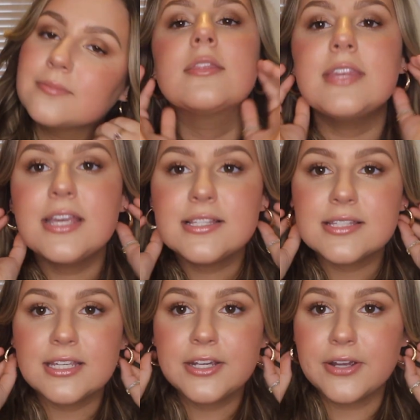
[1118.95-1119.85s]

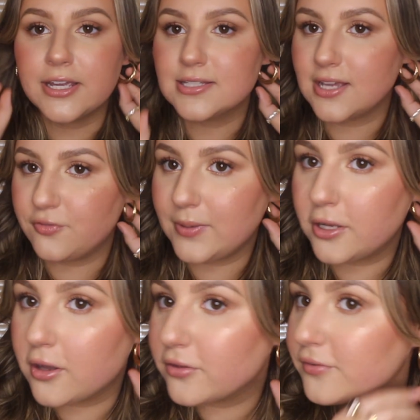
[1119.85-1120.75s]
These earrings have been
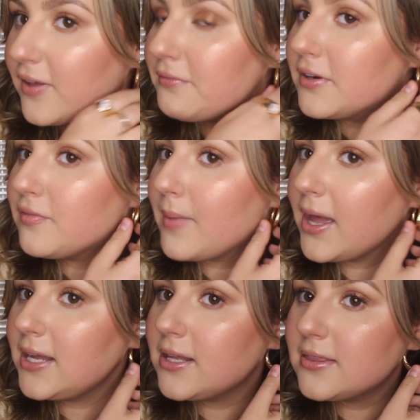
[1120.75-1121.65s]
another favorite of mine.